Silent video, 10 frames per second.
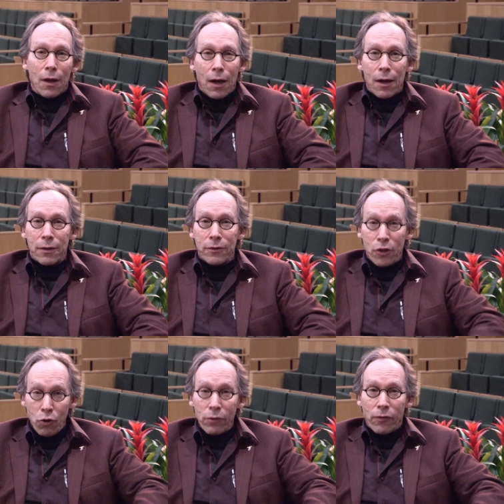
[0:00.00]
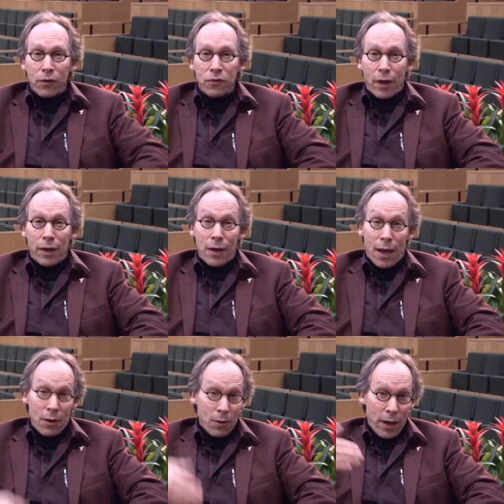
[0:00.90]
uh, the universe and,
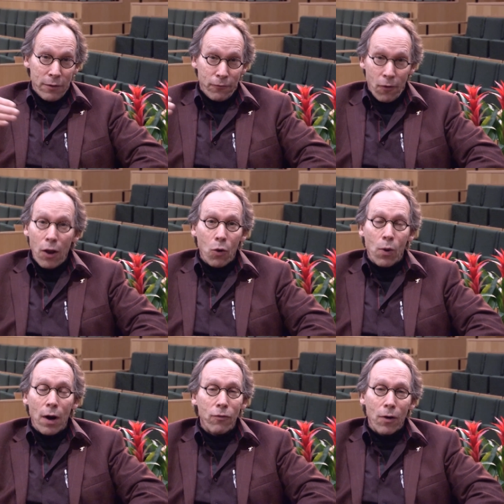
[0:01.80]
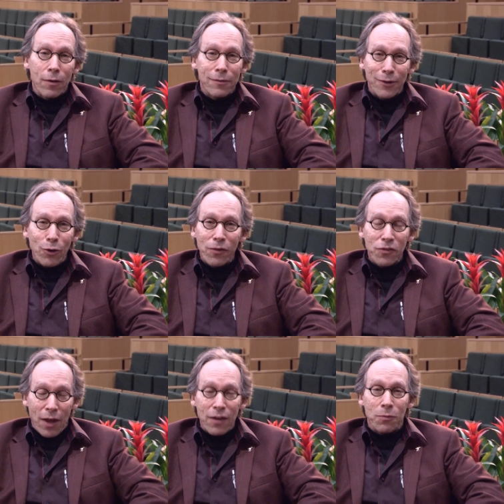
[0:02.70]
and, and follow wherever the
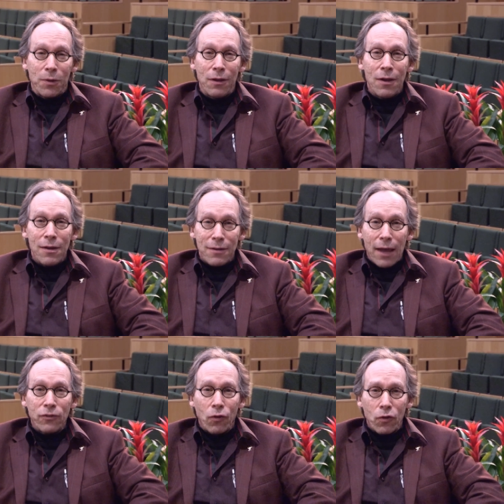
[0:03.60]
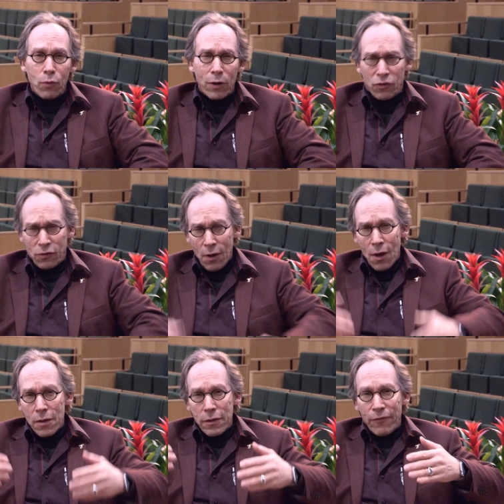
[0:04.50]
universe takes me to answer those questions.
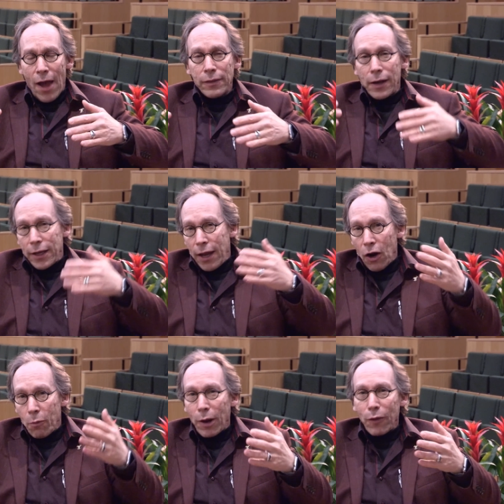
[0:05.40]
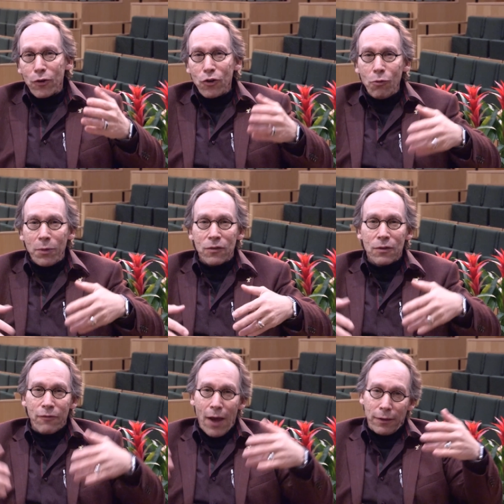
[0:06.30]
The fact that I care about other humans,
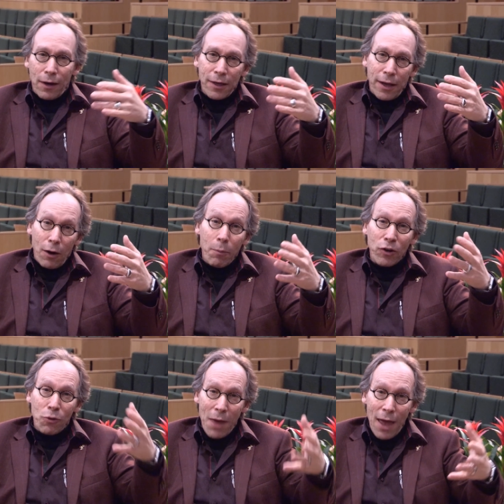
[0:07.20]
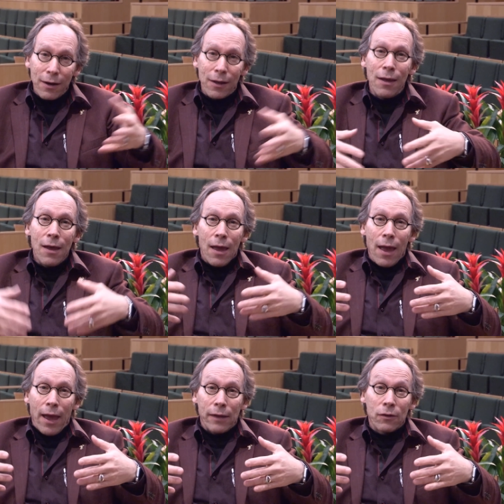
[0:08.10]
the fact that I care about humanity,
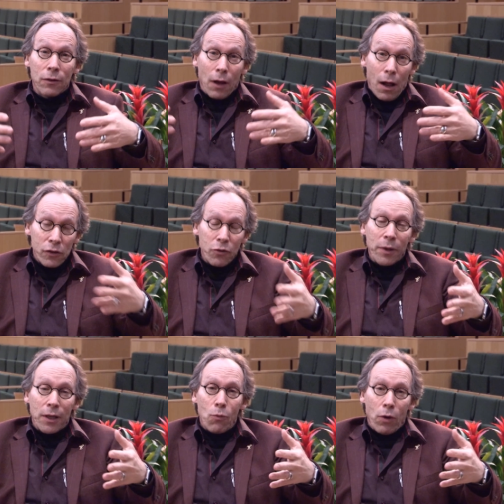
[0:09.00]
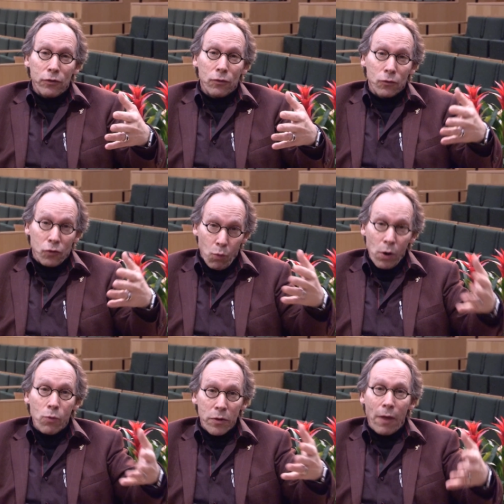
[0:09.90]
and ultimately want to
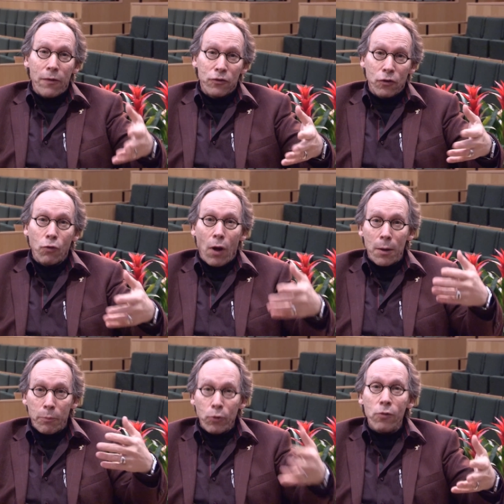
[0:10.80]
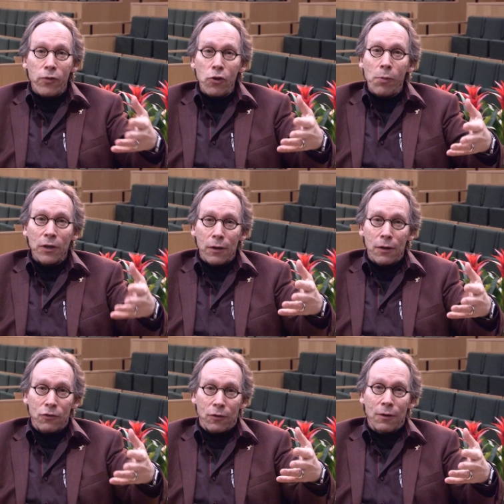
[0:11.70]
work with others to try and improve the human
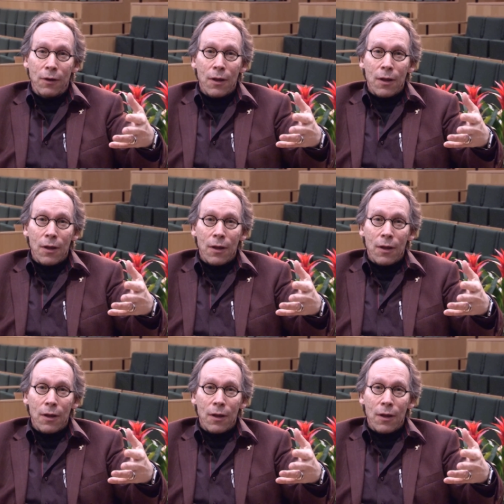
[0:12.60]
condition,